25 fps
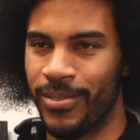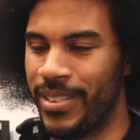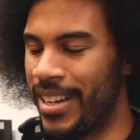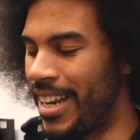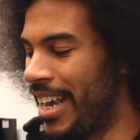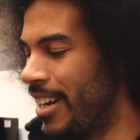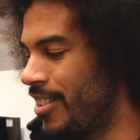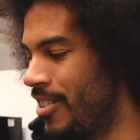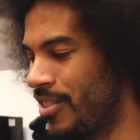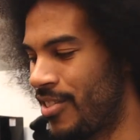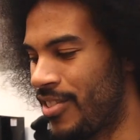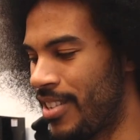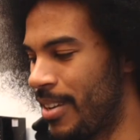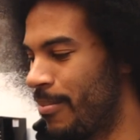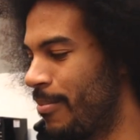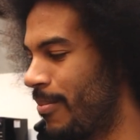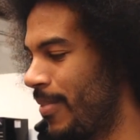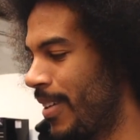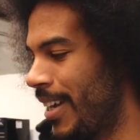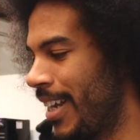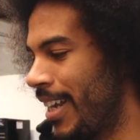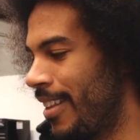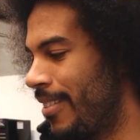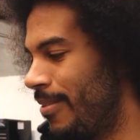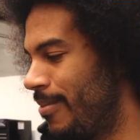They're just
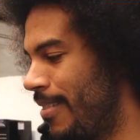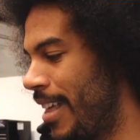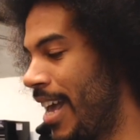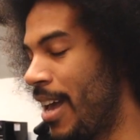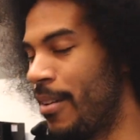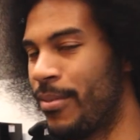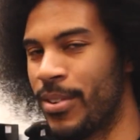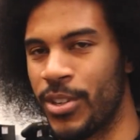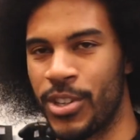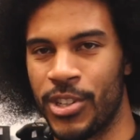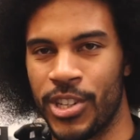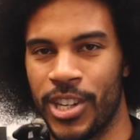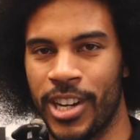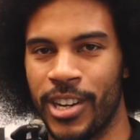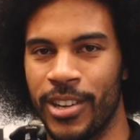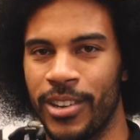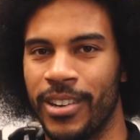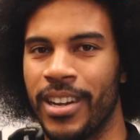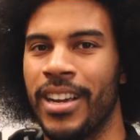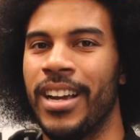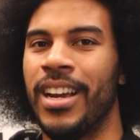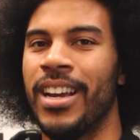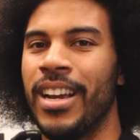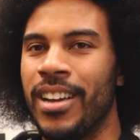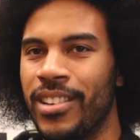simply there for
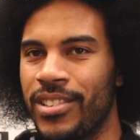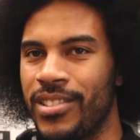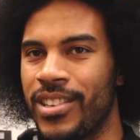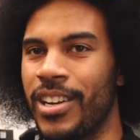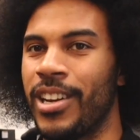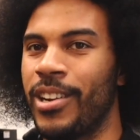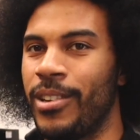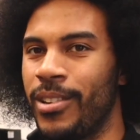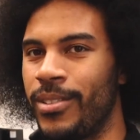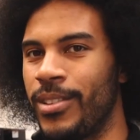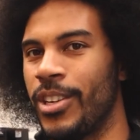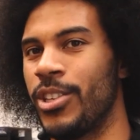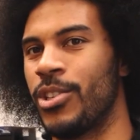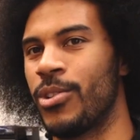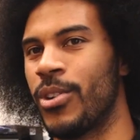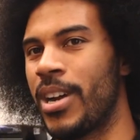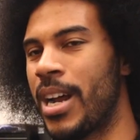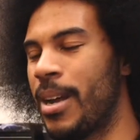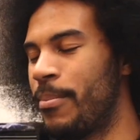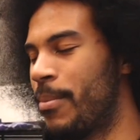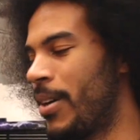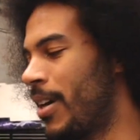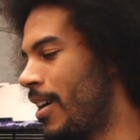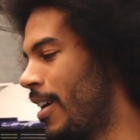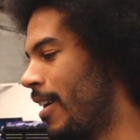show. So the
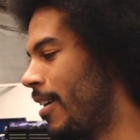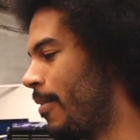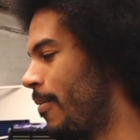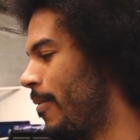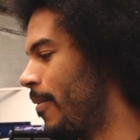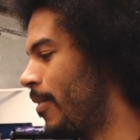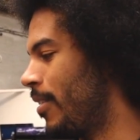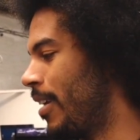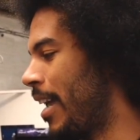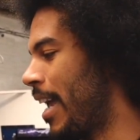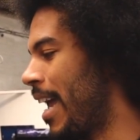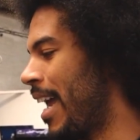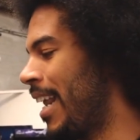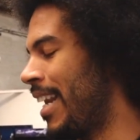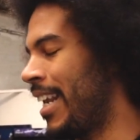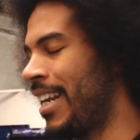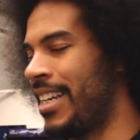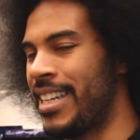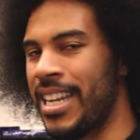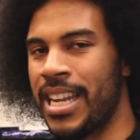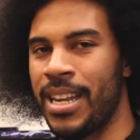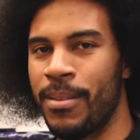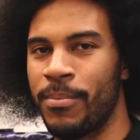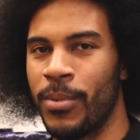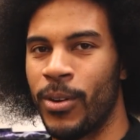tri-bar
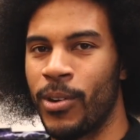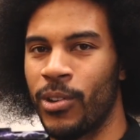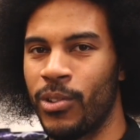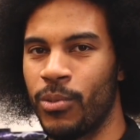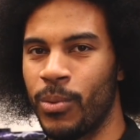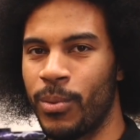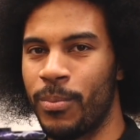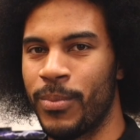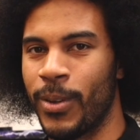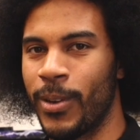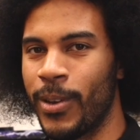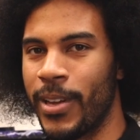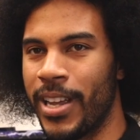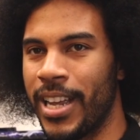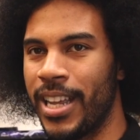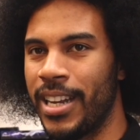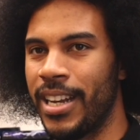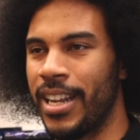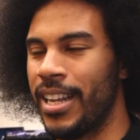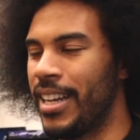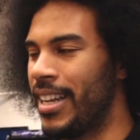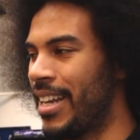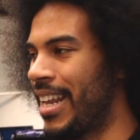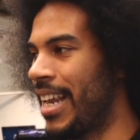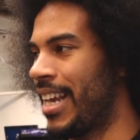LED boards we put
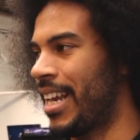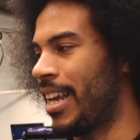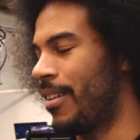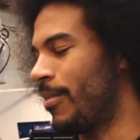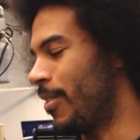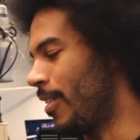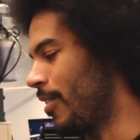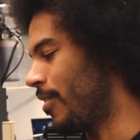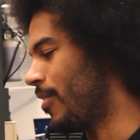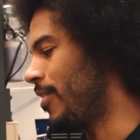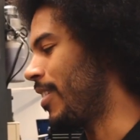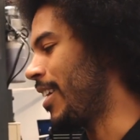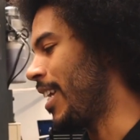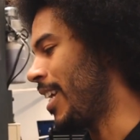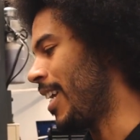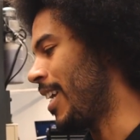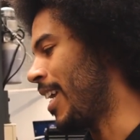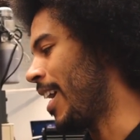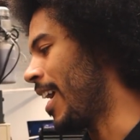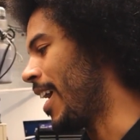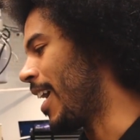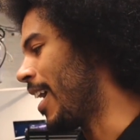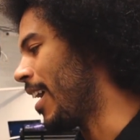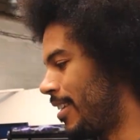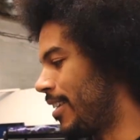in, they give us
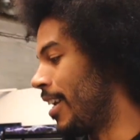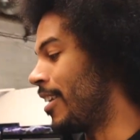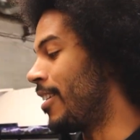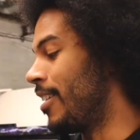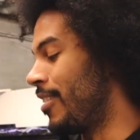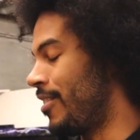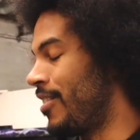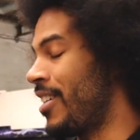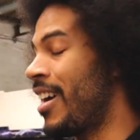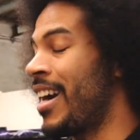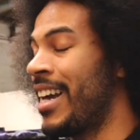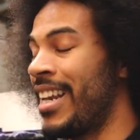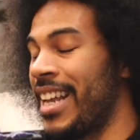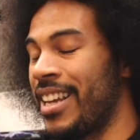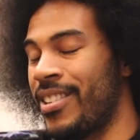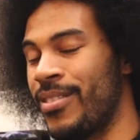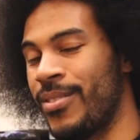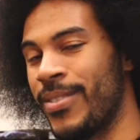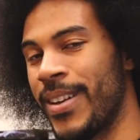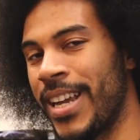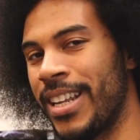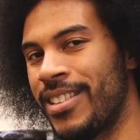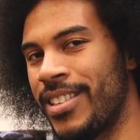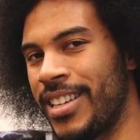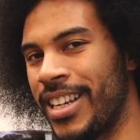the desired
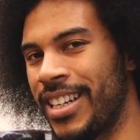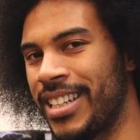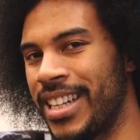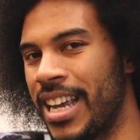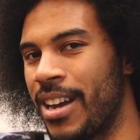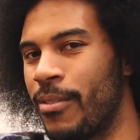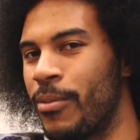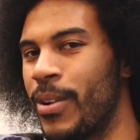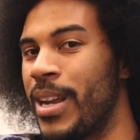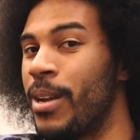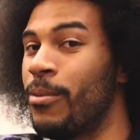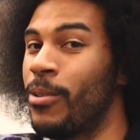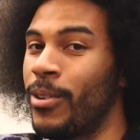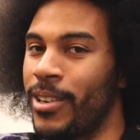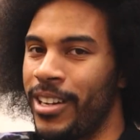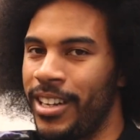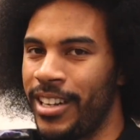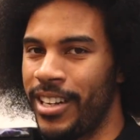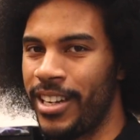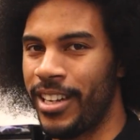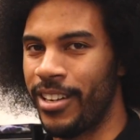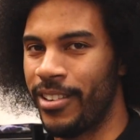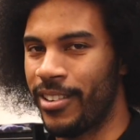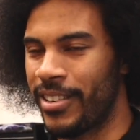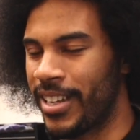aesthetic that we want
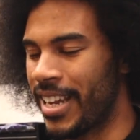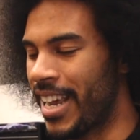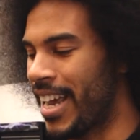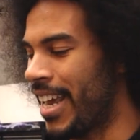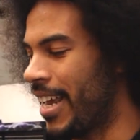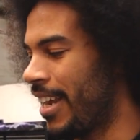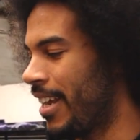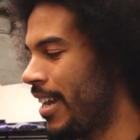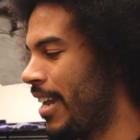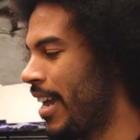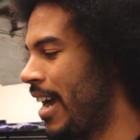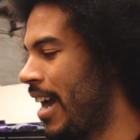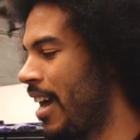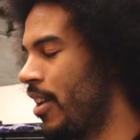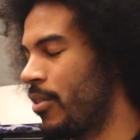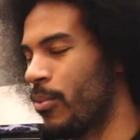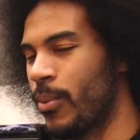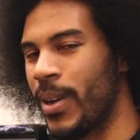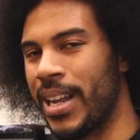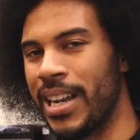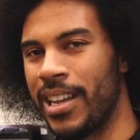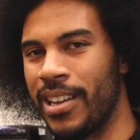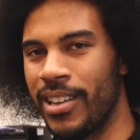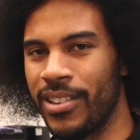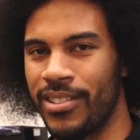in the UK, as
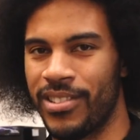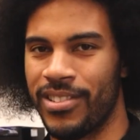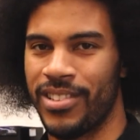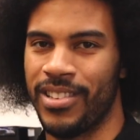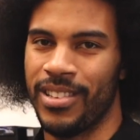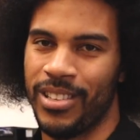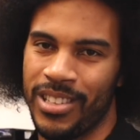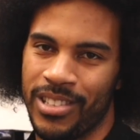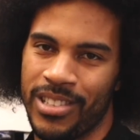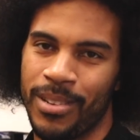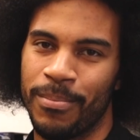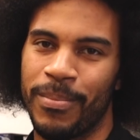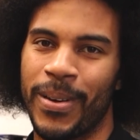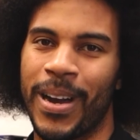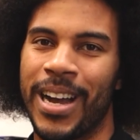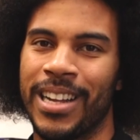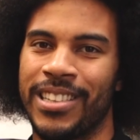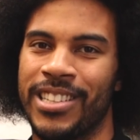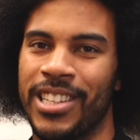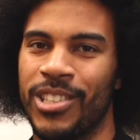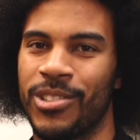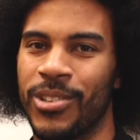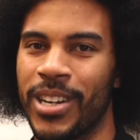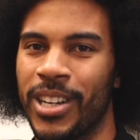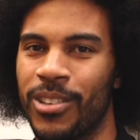well as some
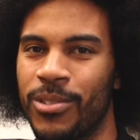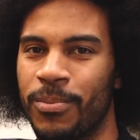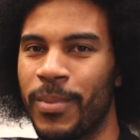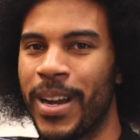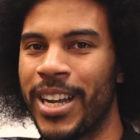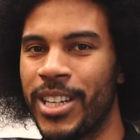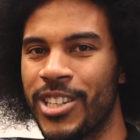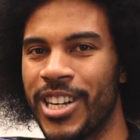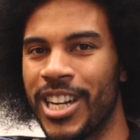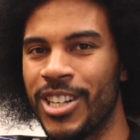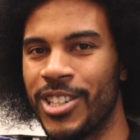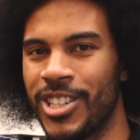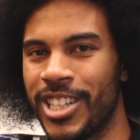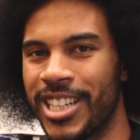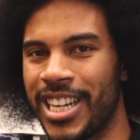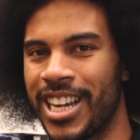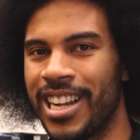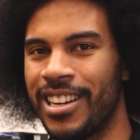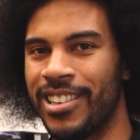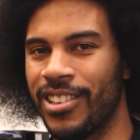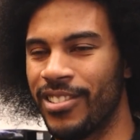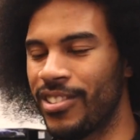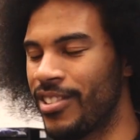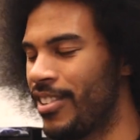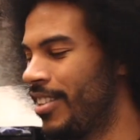party tricks by changing
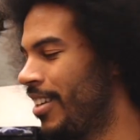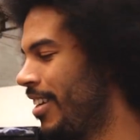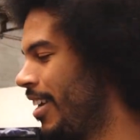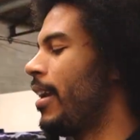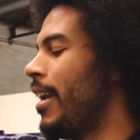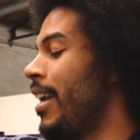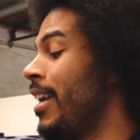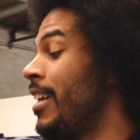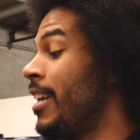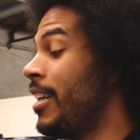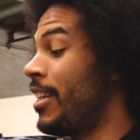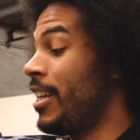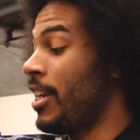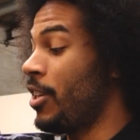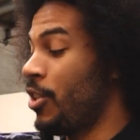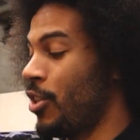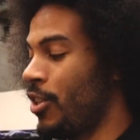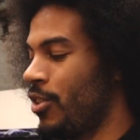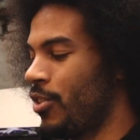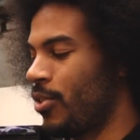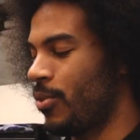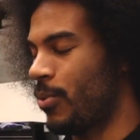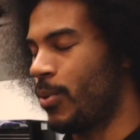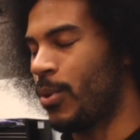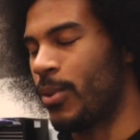colours. In
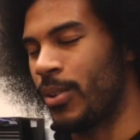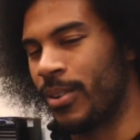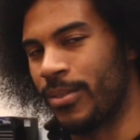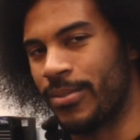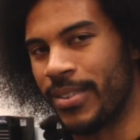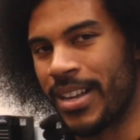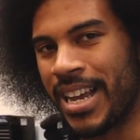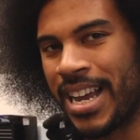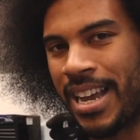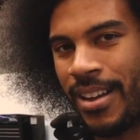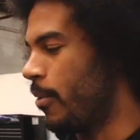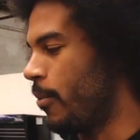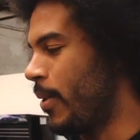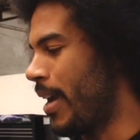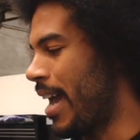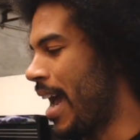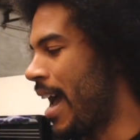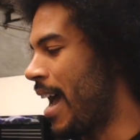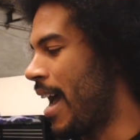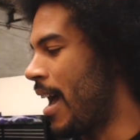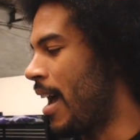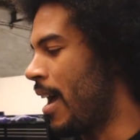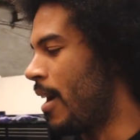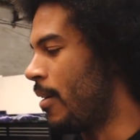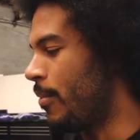addition to all of that, we
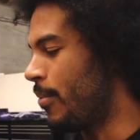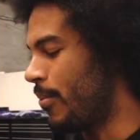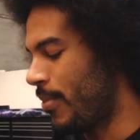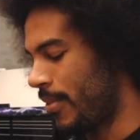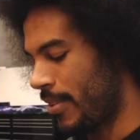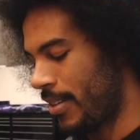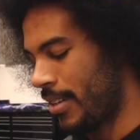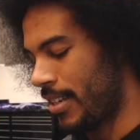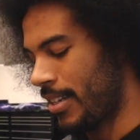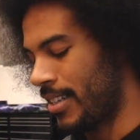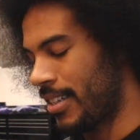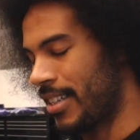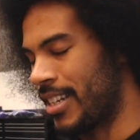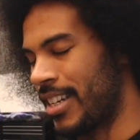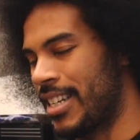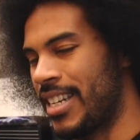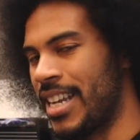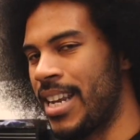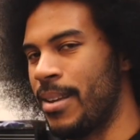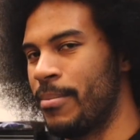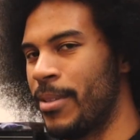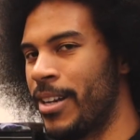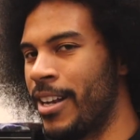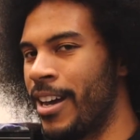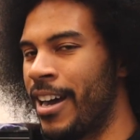have the
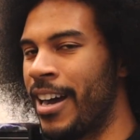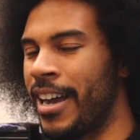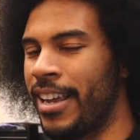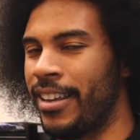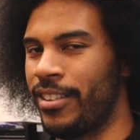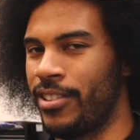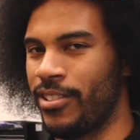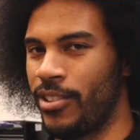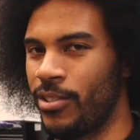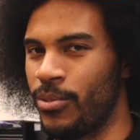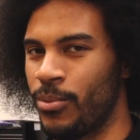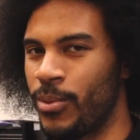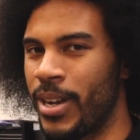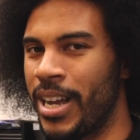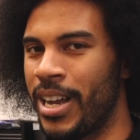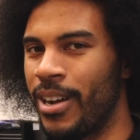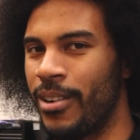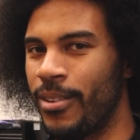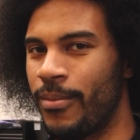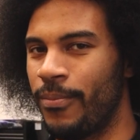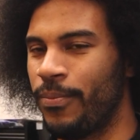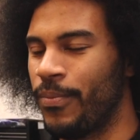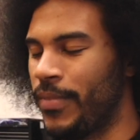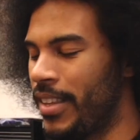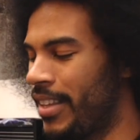Demon Eye as
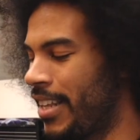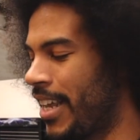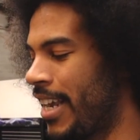well.